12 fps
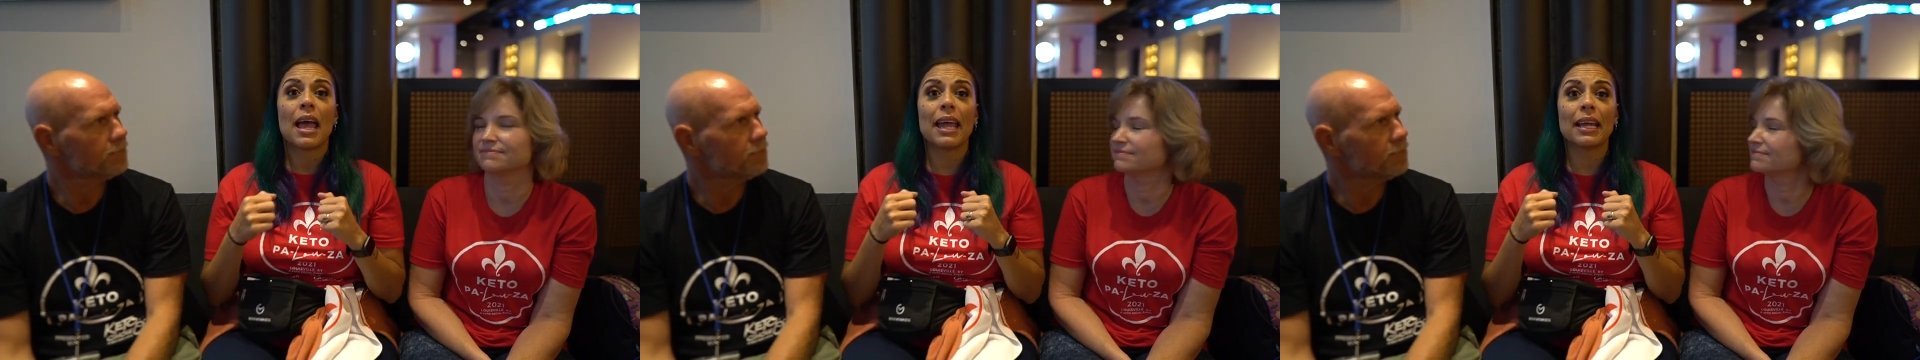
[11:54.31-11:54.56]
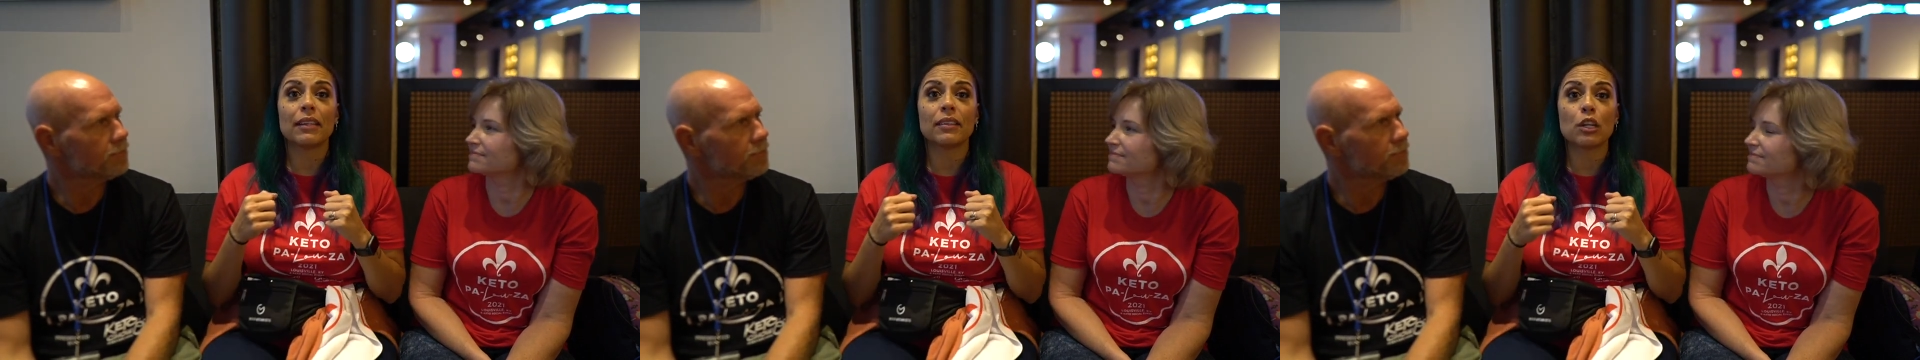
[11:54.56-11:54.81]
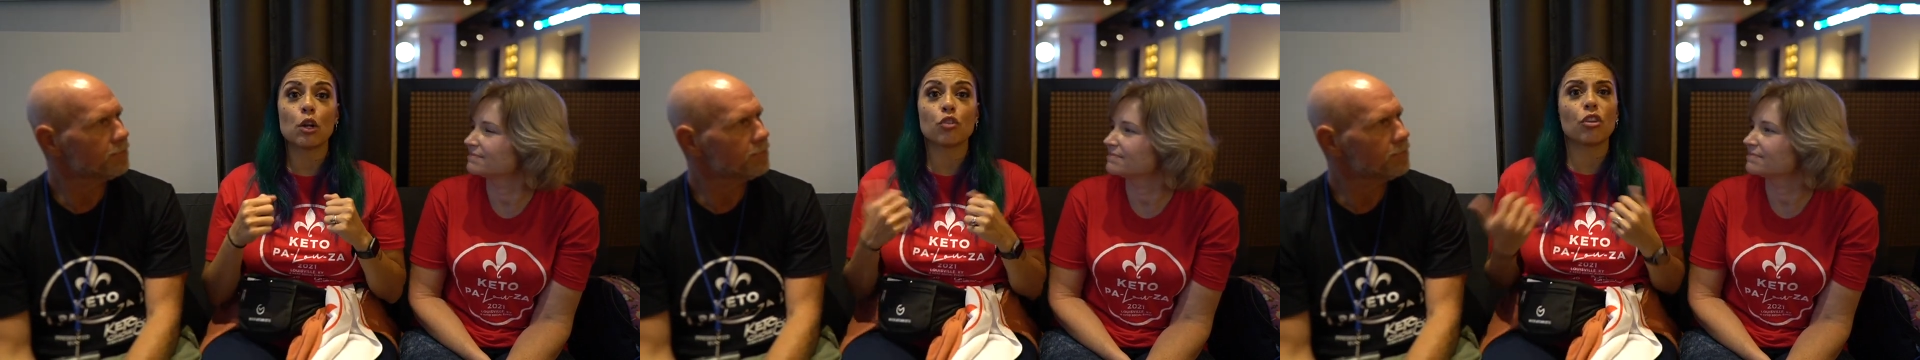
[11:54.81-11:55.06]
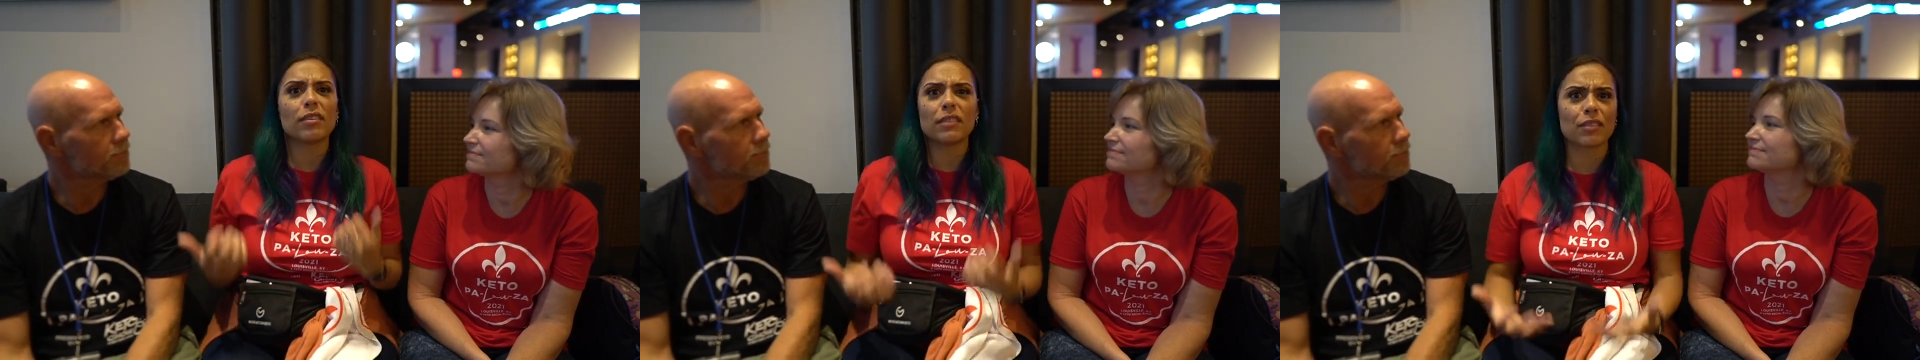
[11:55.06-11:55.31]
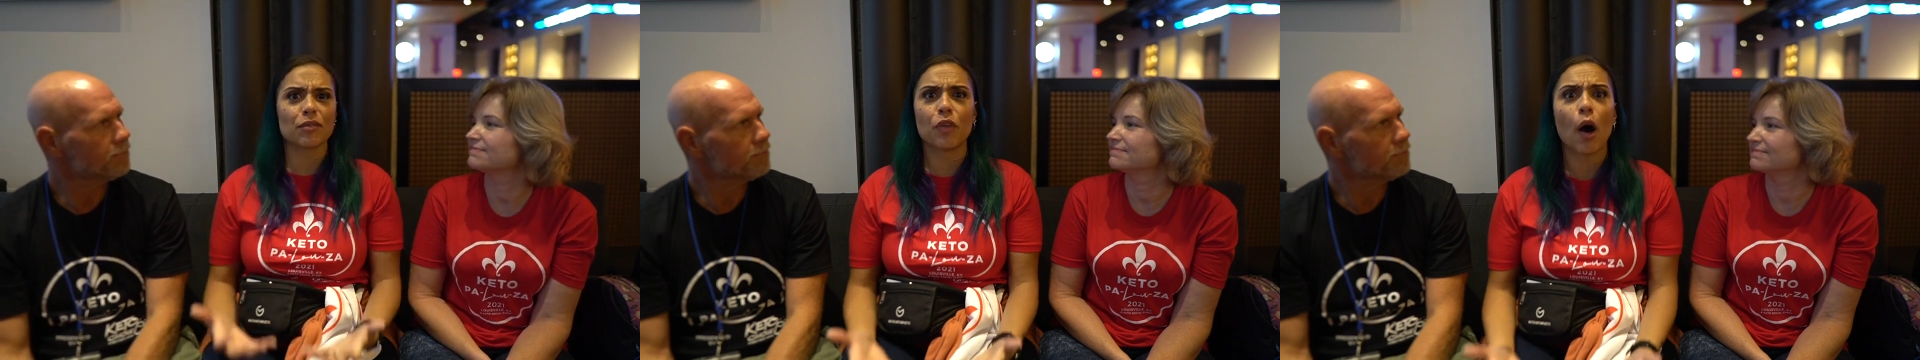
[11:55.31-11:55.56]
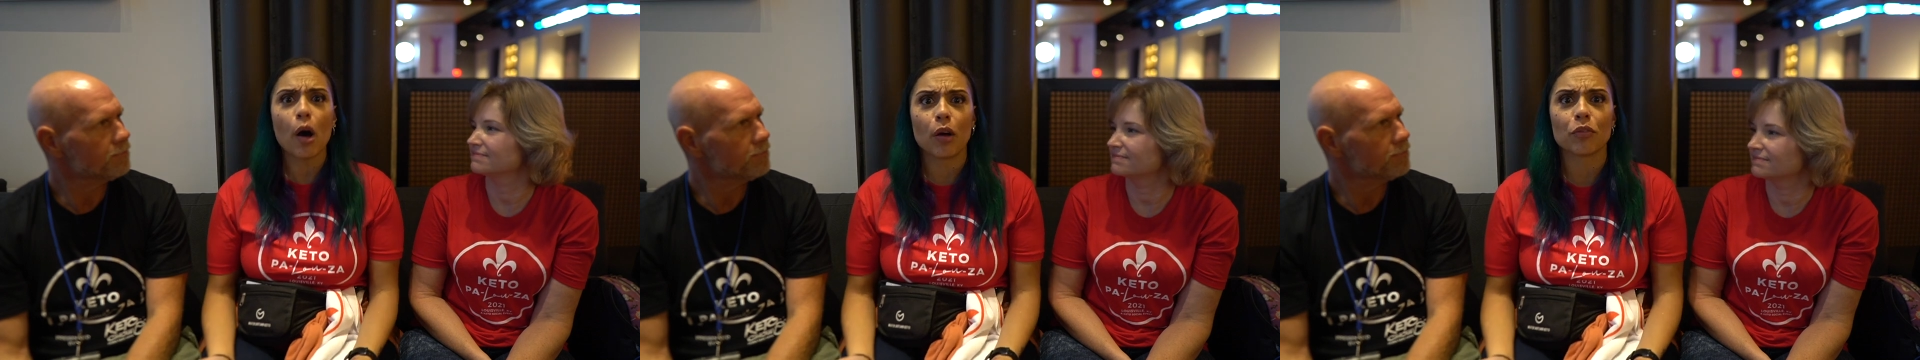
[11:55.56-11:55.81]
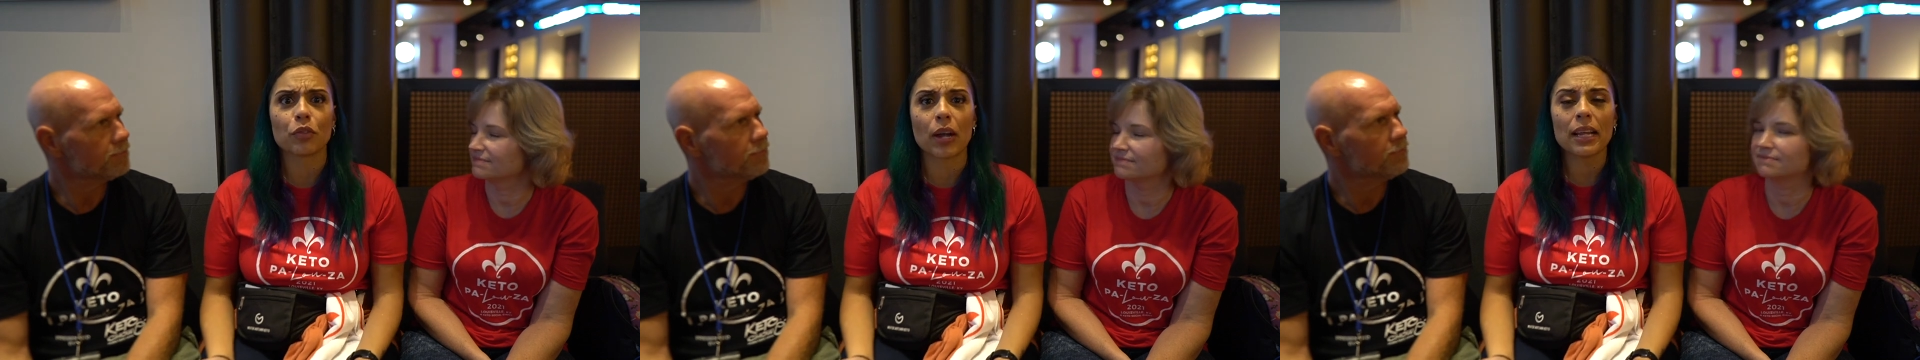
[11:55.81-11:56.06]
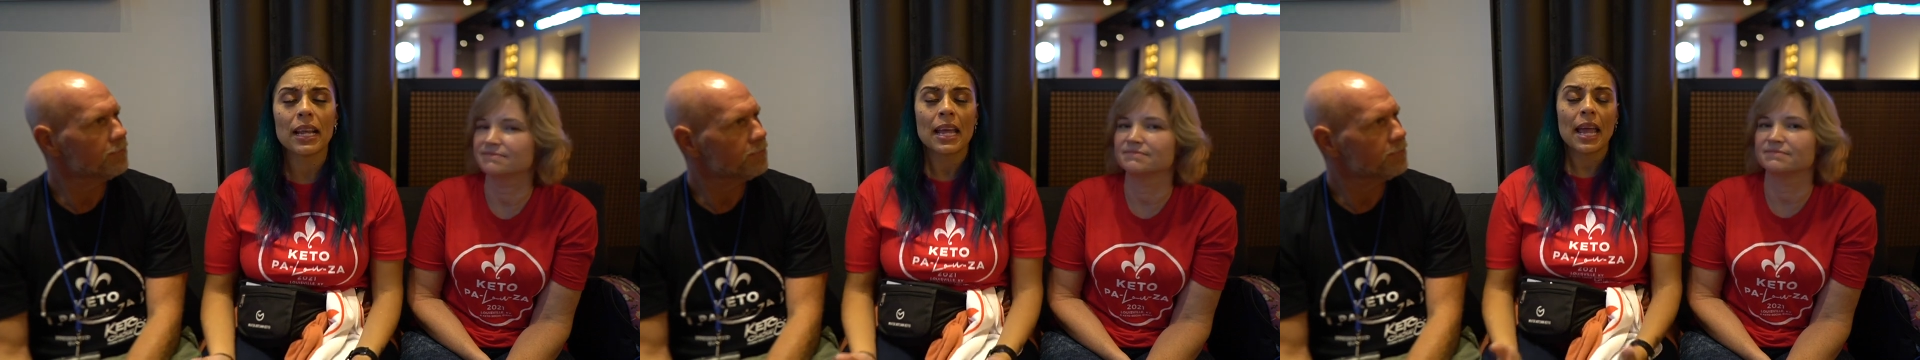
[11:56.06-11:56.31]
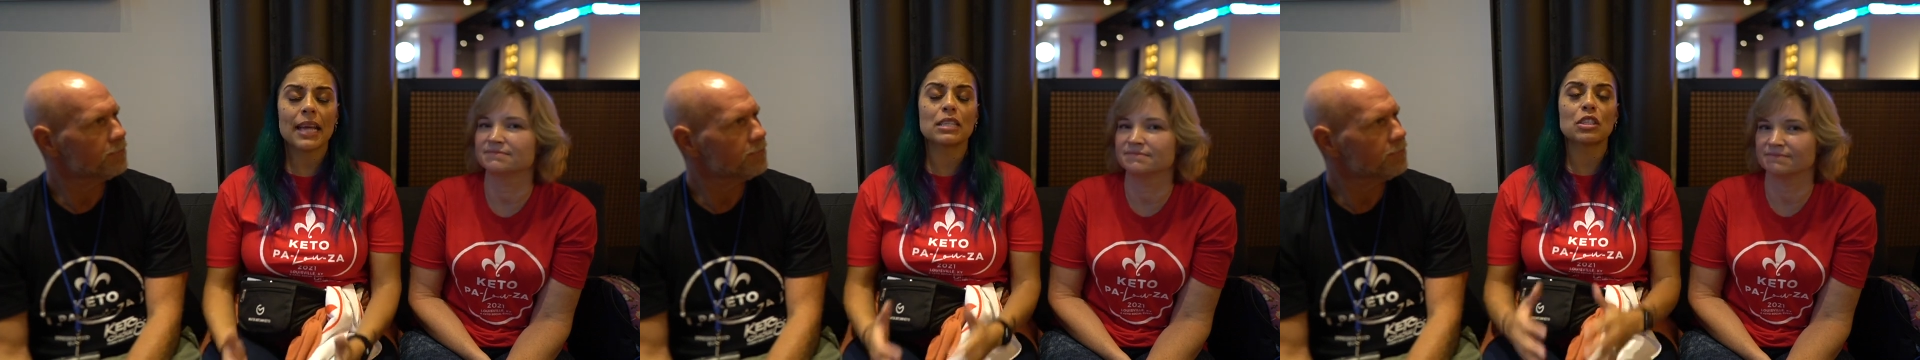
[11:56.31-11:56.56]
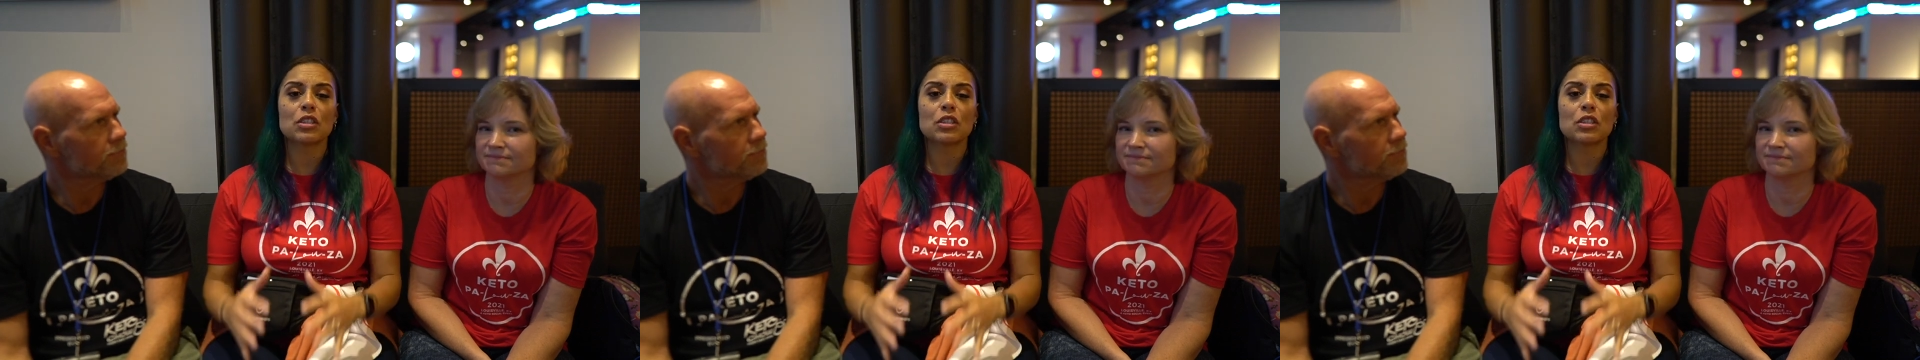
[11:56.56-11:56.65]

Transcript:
Speaker 1: and, you know, just as involved, right? And